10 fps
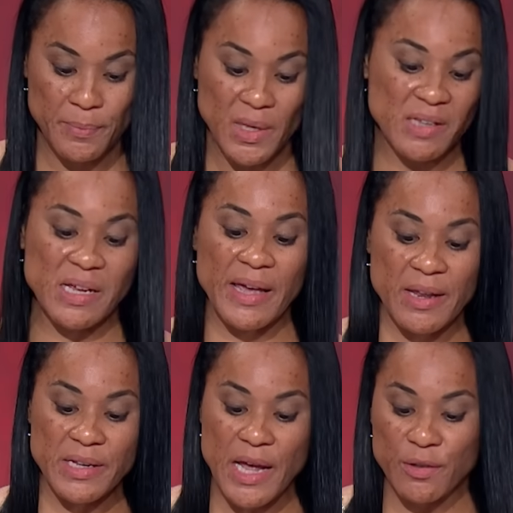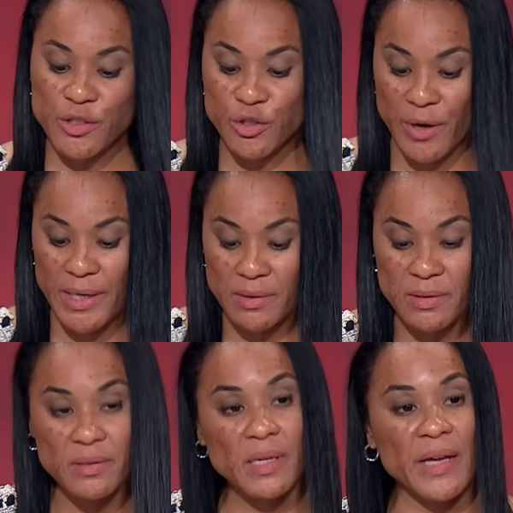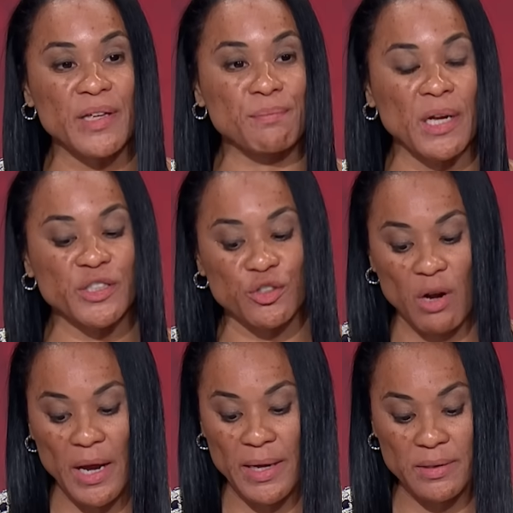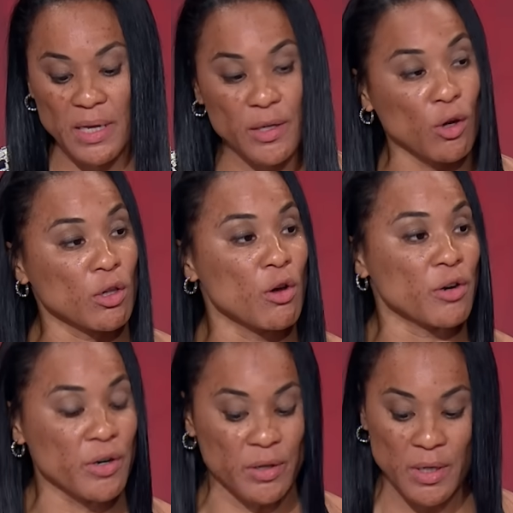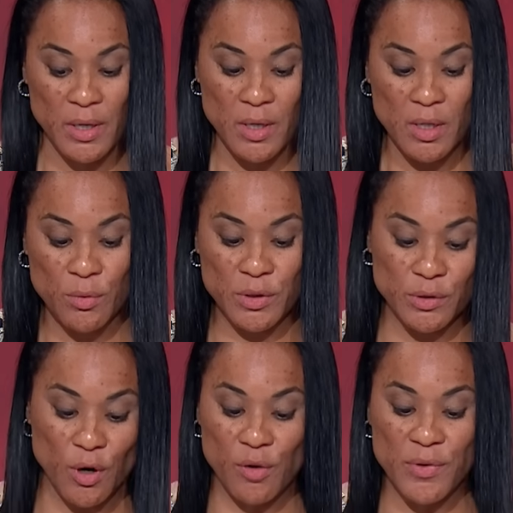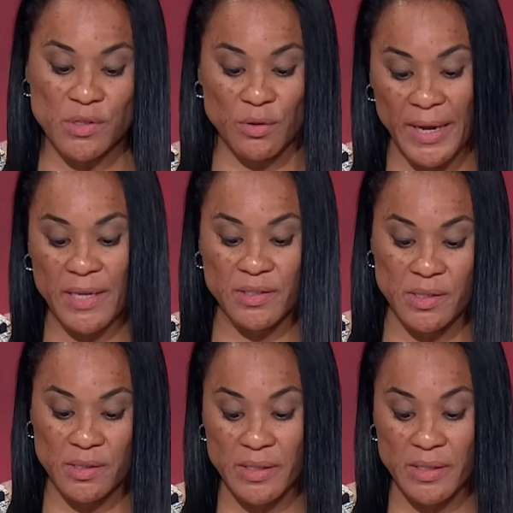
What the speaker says: As I headed down the straight, I hit my stride. I no longer was nervous or anxious.